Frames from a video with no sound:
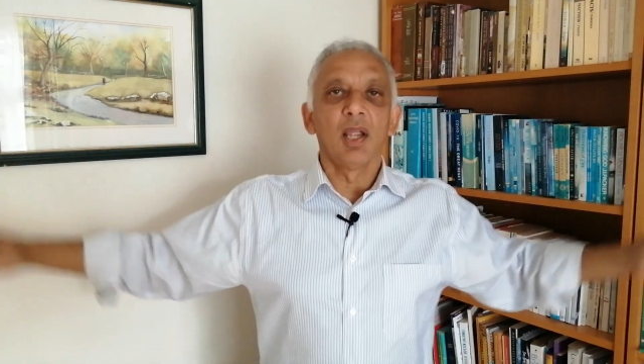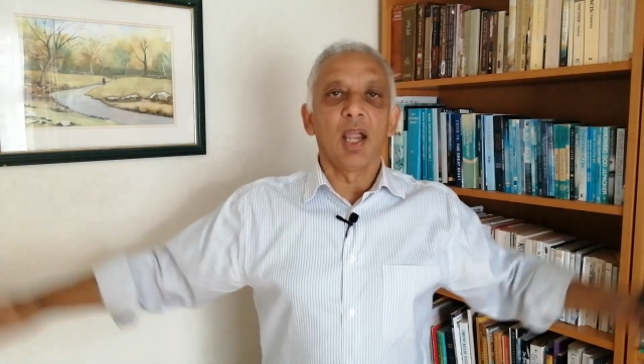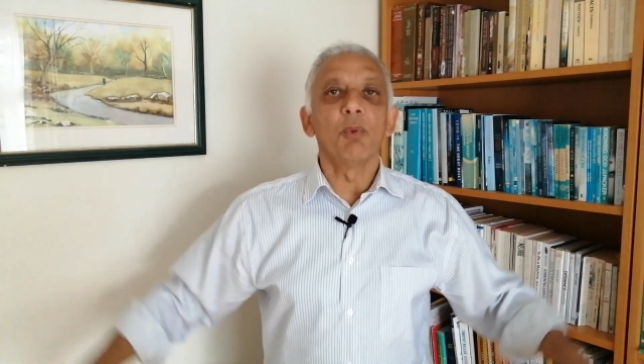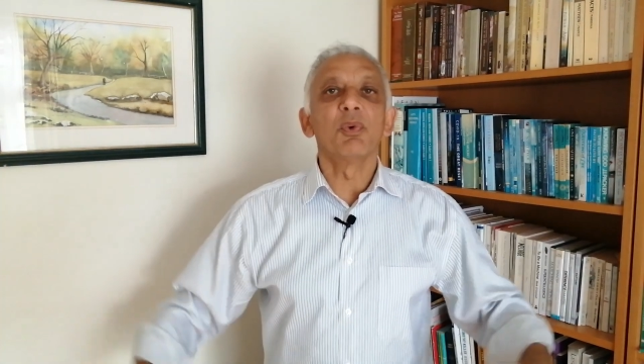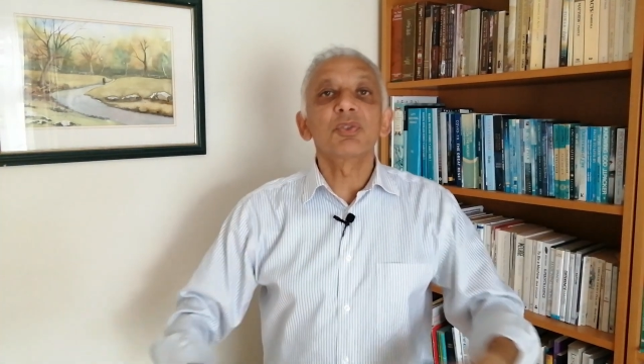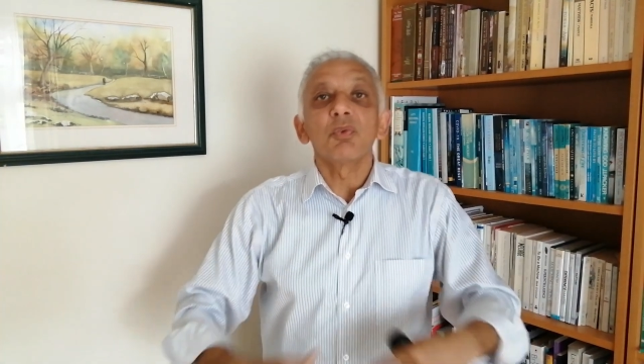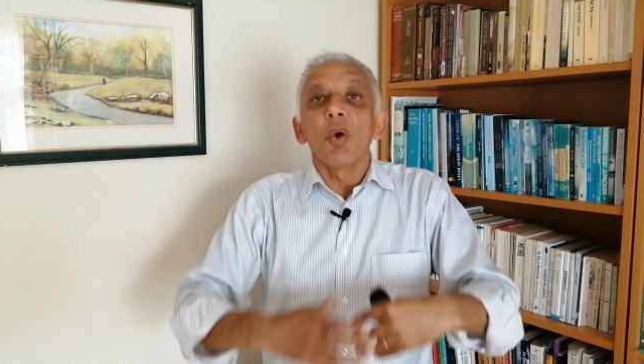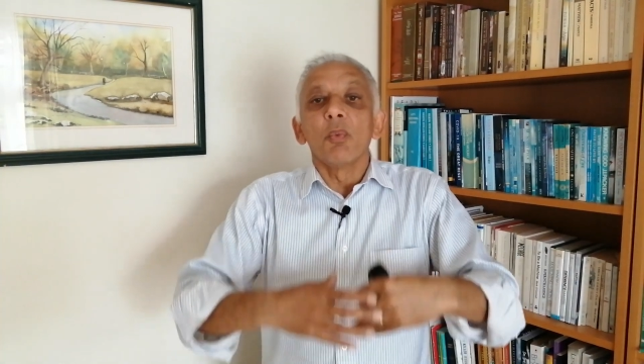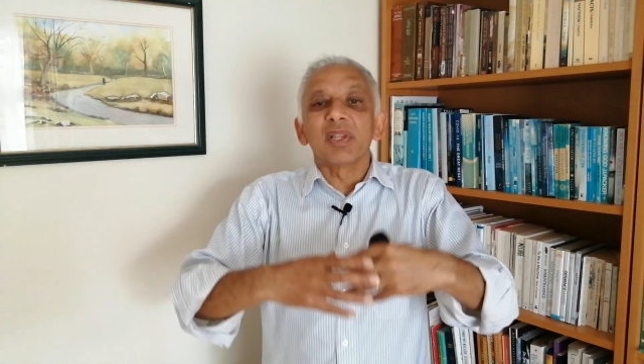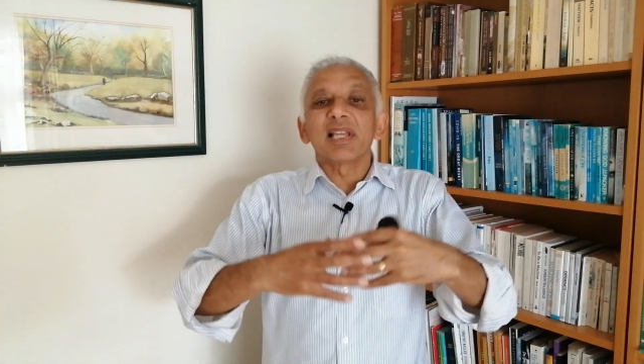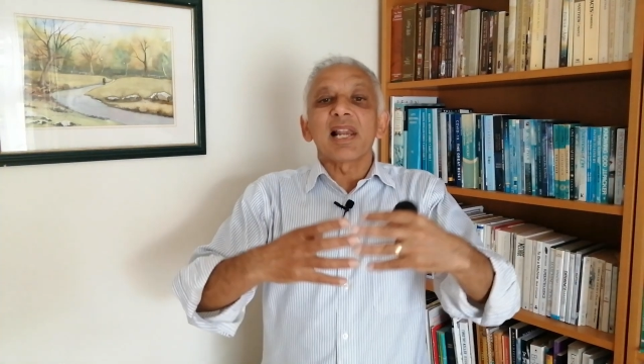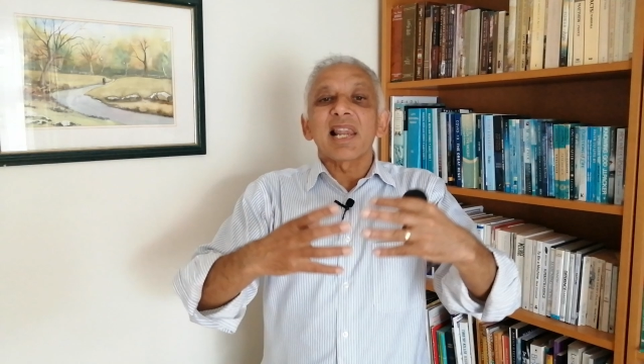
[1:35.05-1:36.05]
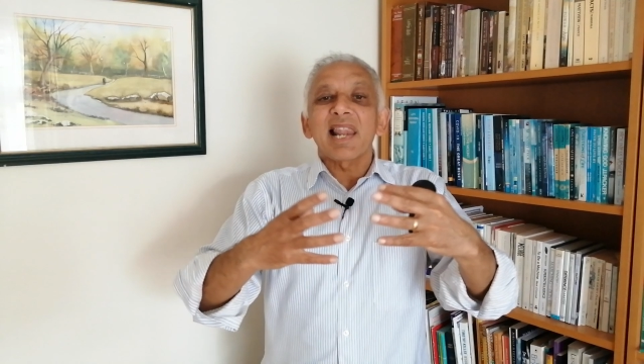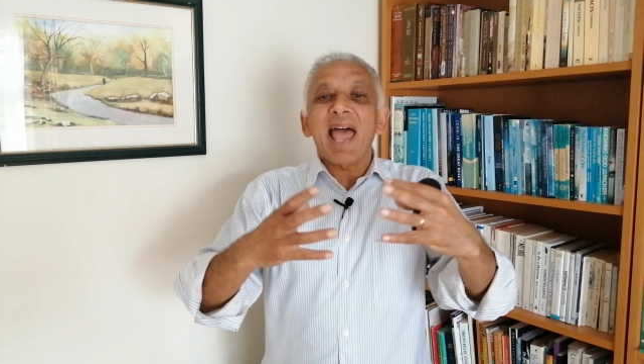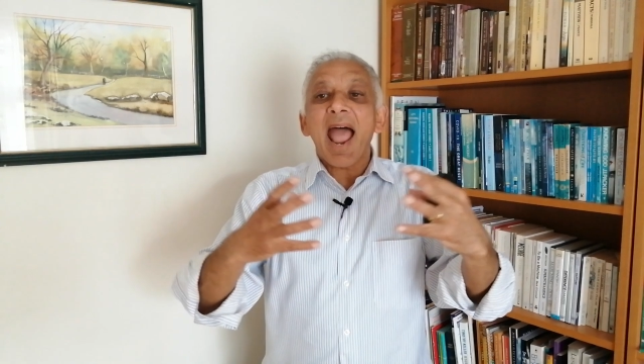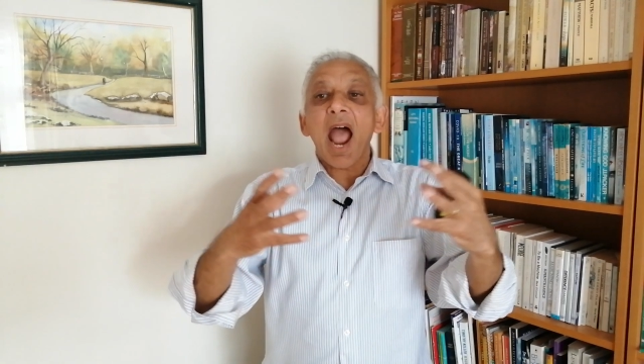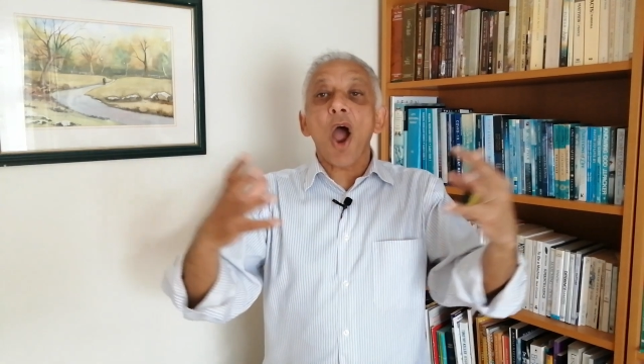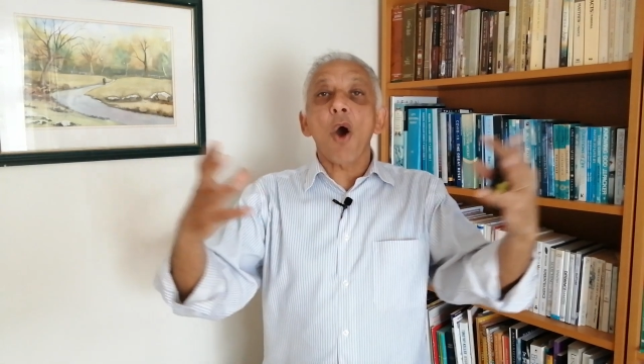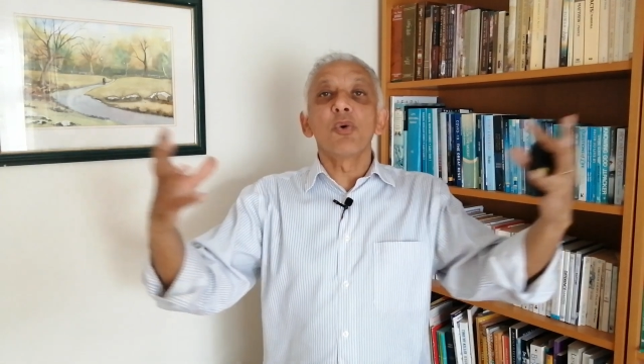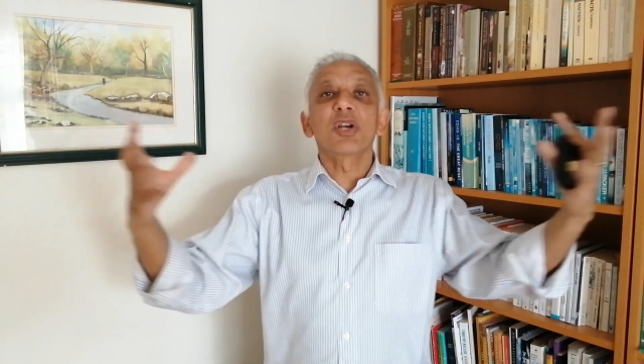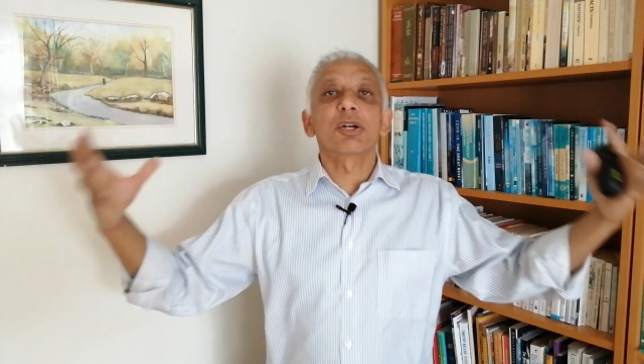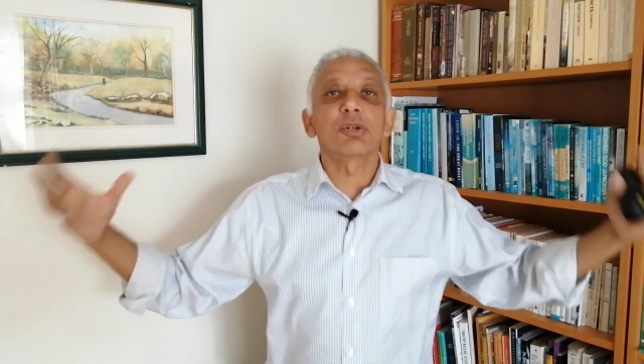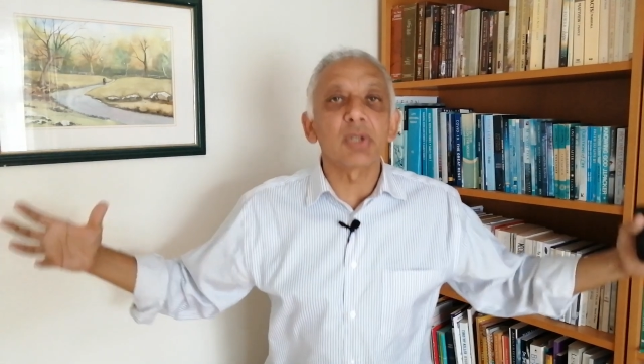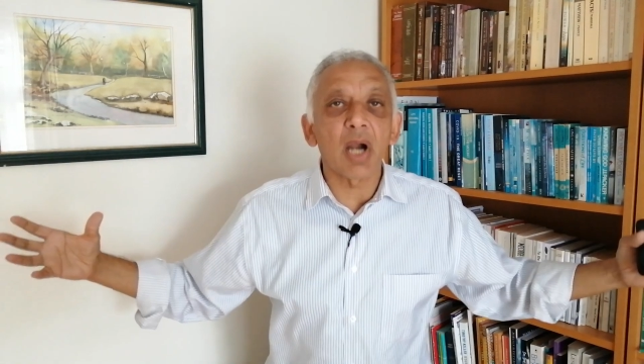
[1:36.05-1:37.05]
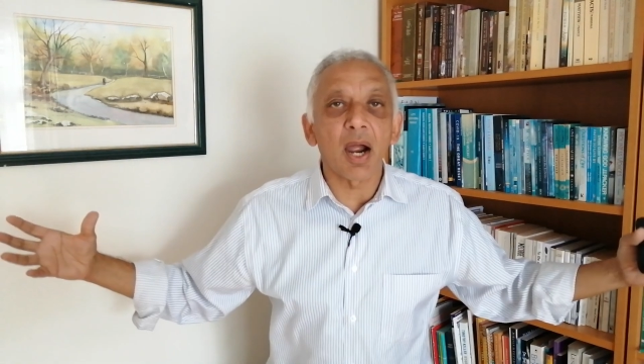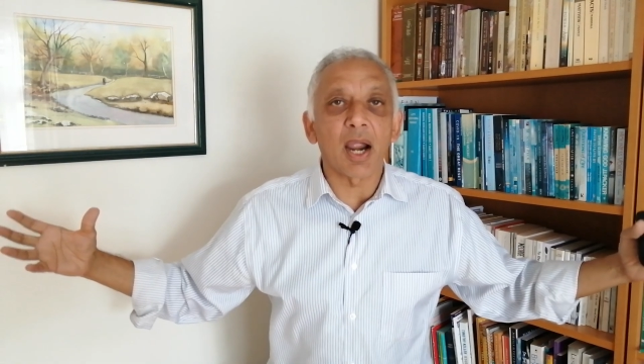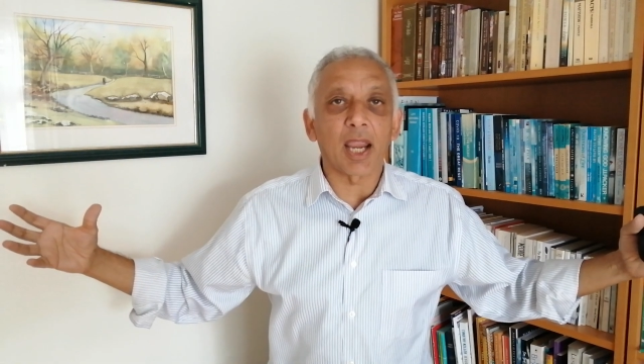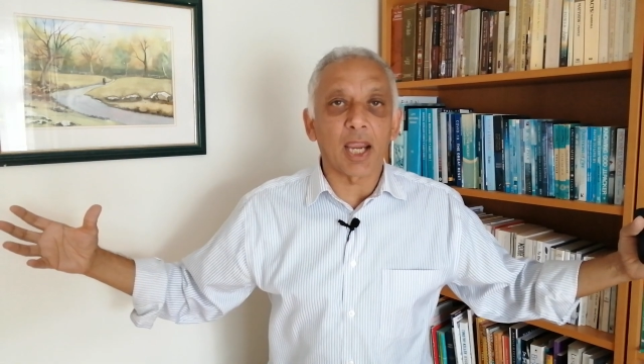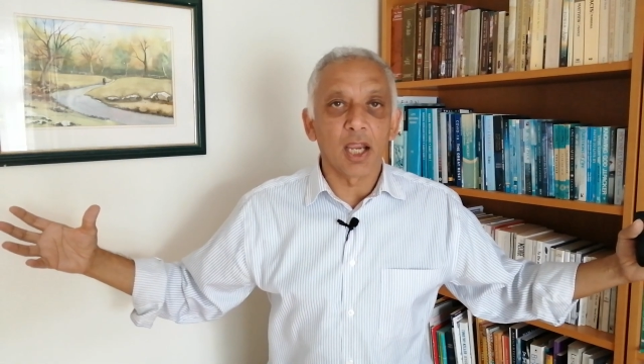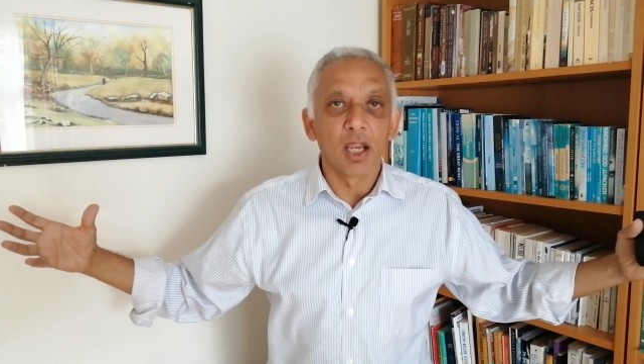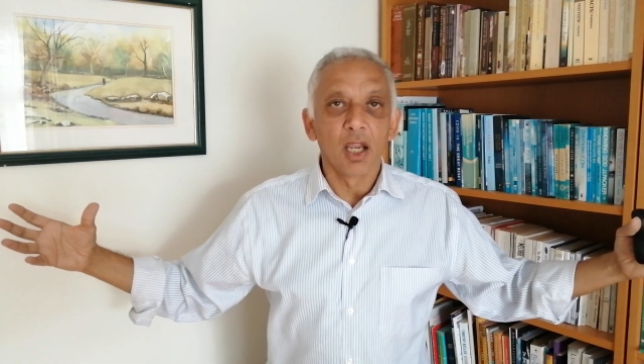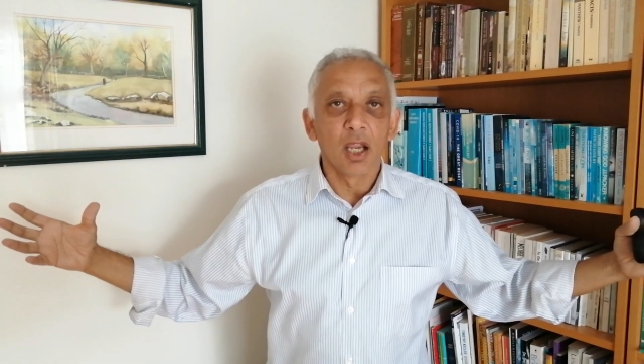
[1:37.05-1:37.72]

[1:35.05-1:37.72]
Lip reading: it was with a loud cry.